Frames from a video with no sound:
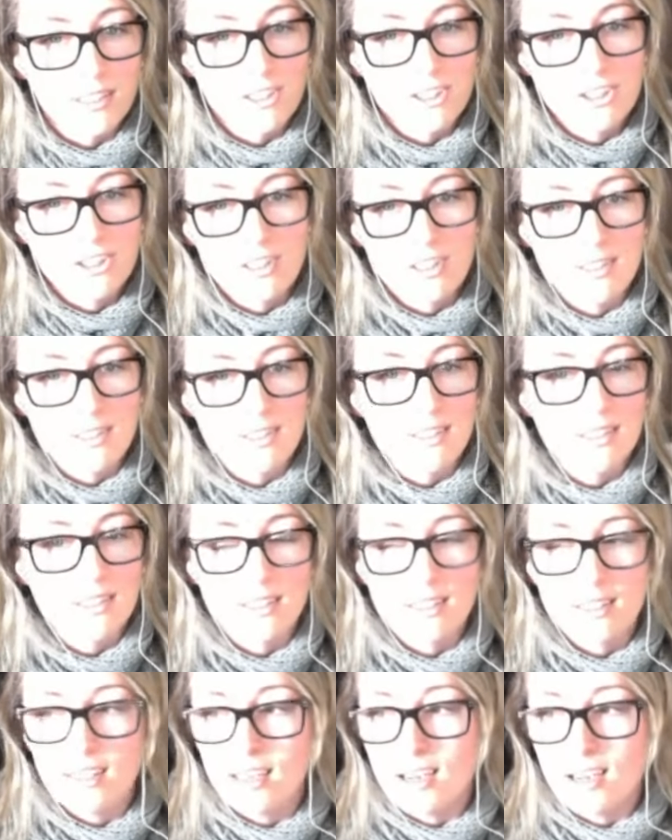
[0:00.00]
she's
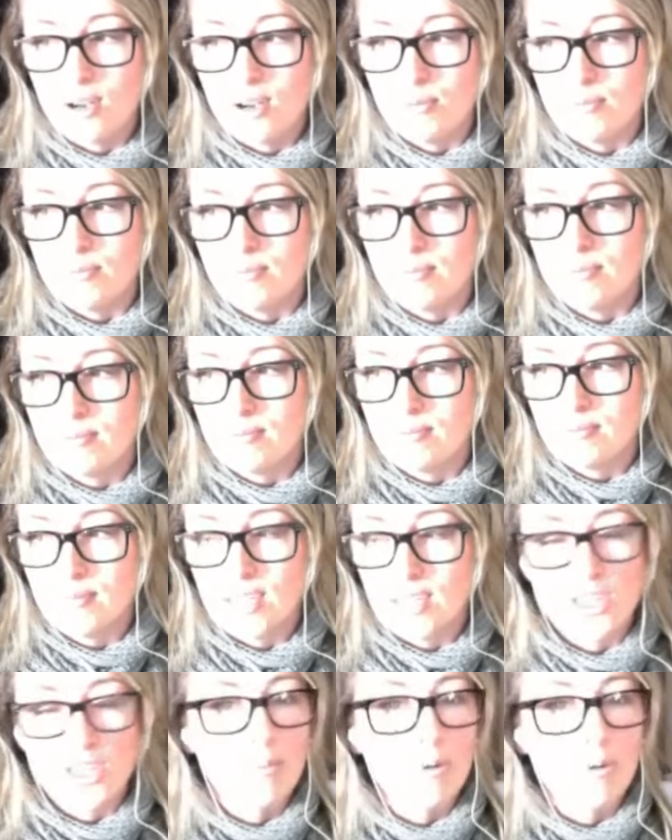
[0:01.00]
a
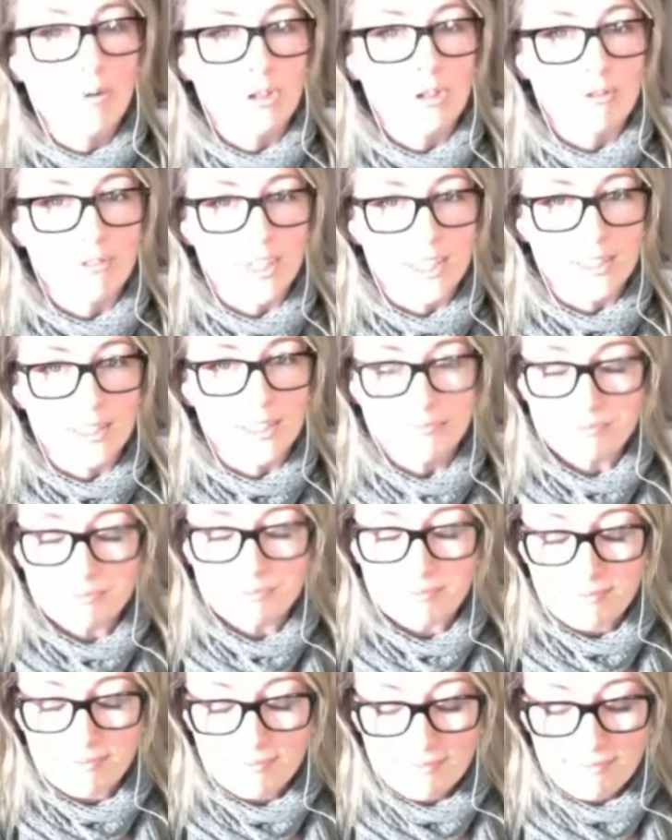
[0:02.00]
typographer,
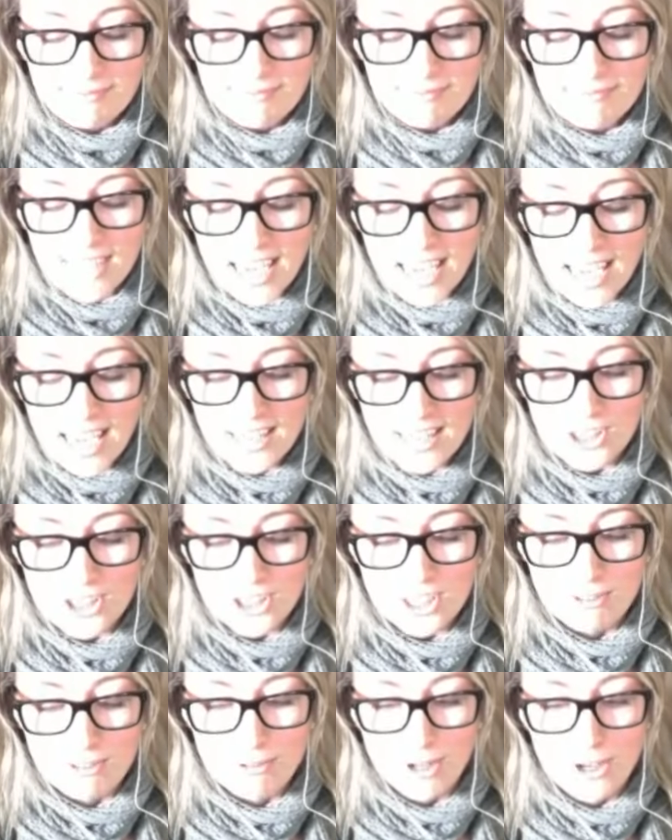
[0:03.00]
and
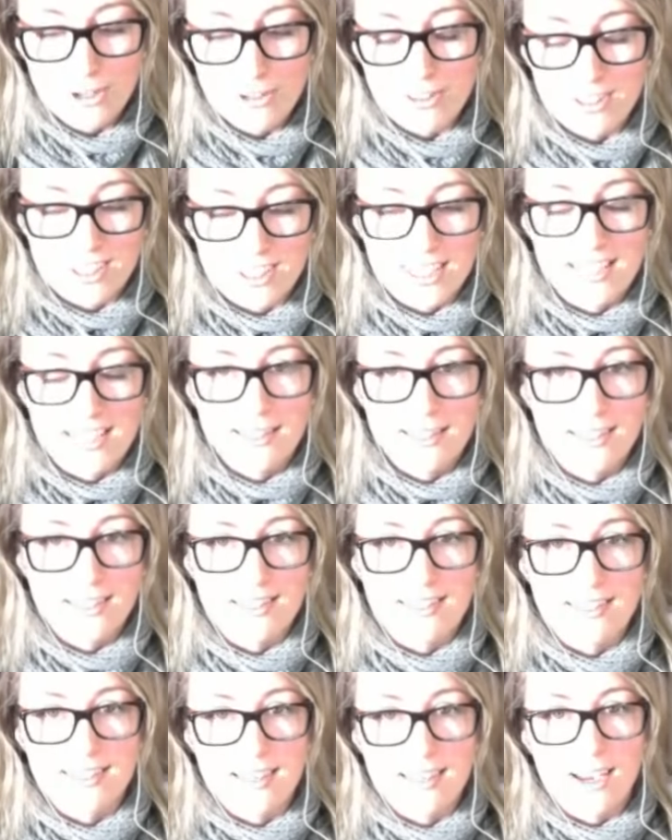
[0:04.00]
she did
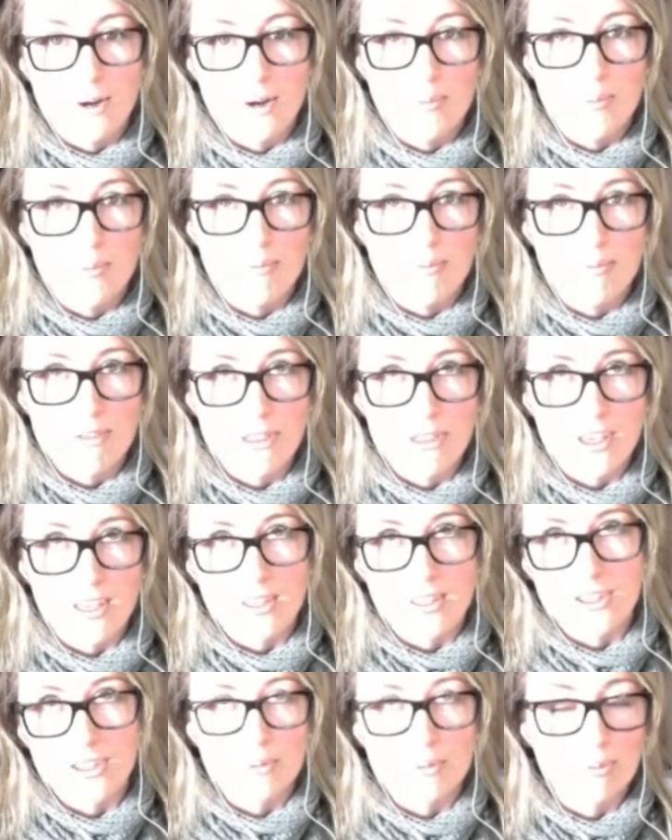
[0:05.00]
this thing
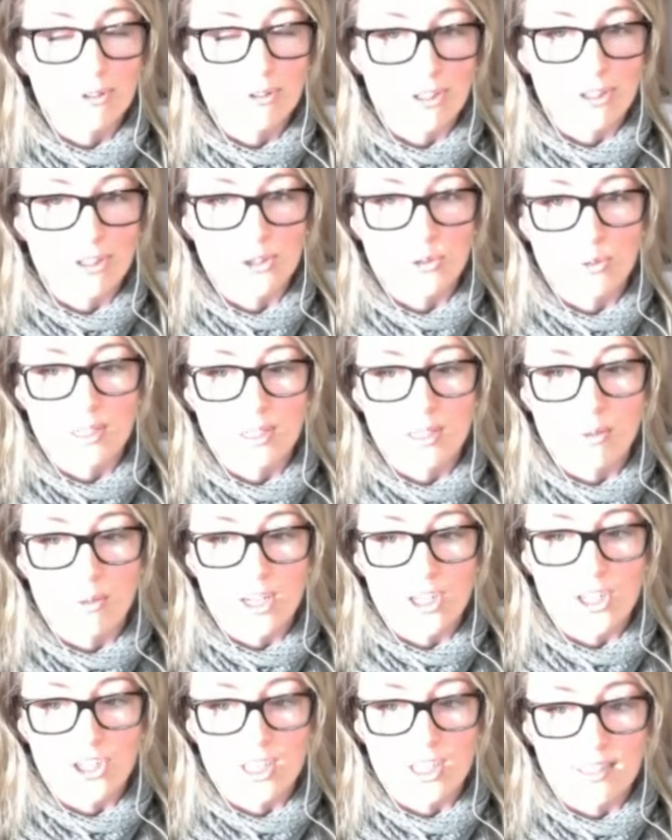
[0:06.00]
that she put on Twitter
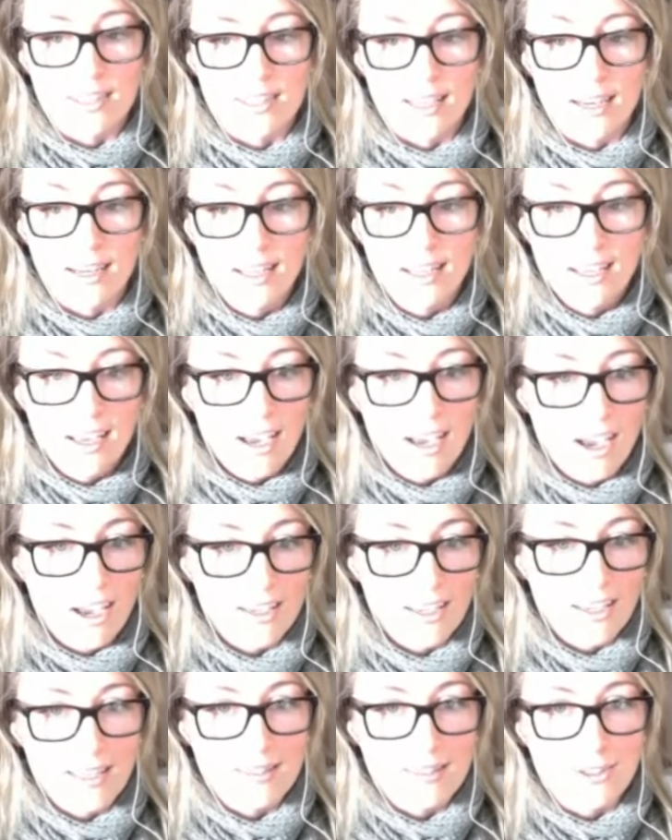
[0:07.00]
where she said,
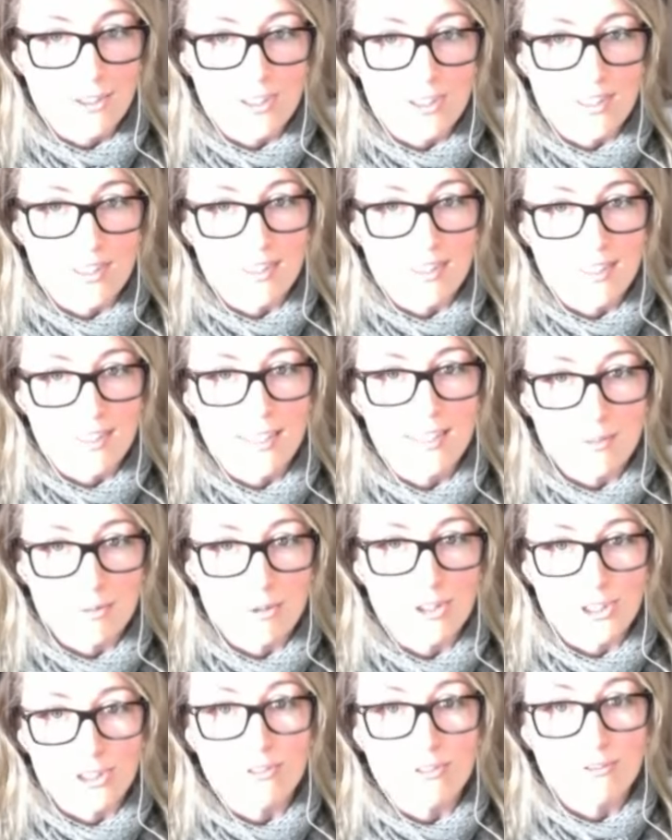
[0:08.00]
"Okay, students, here's
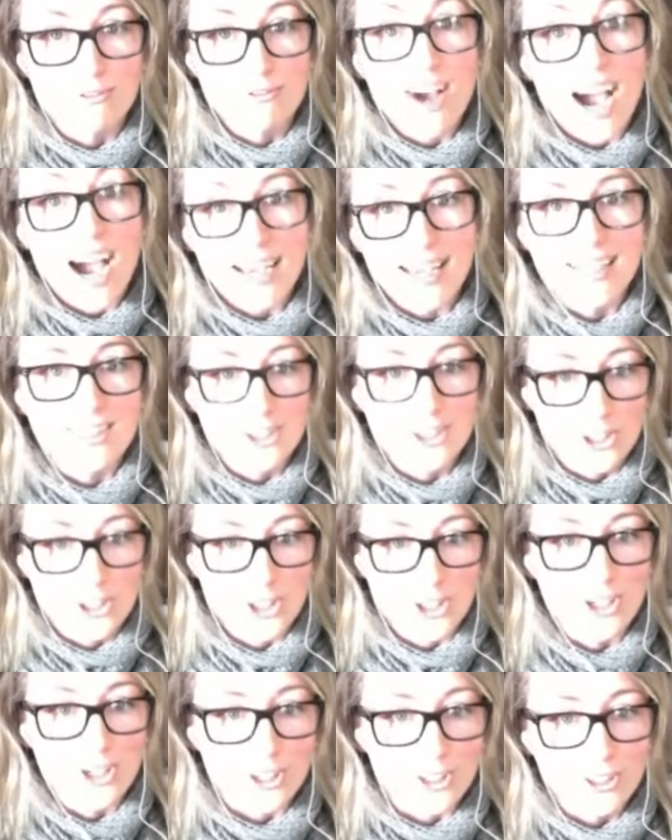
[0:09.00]
what you fucking
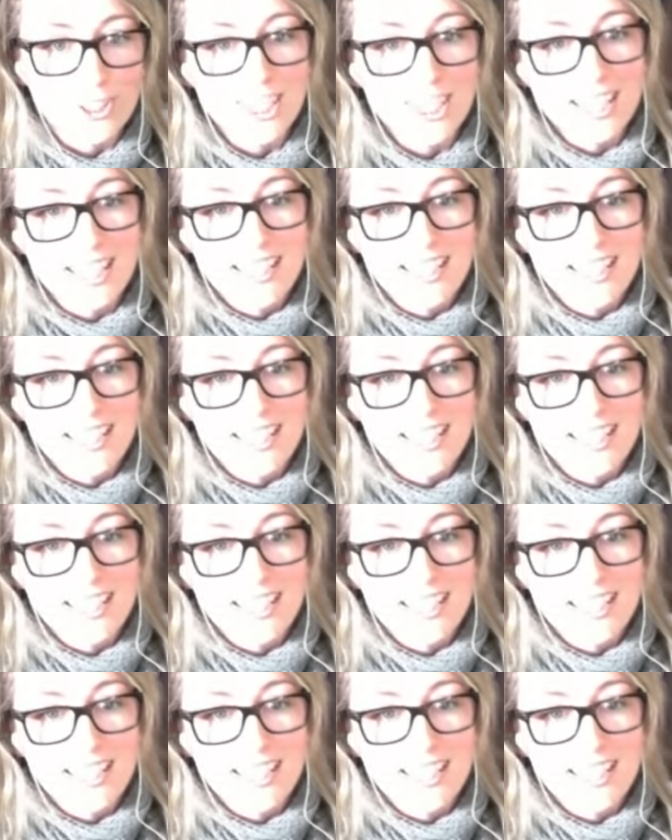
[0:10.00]
do: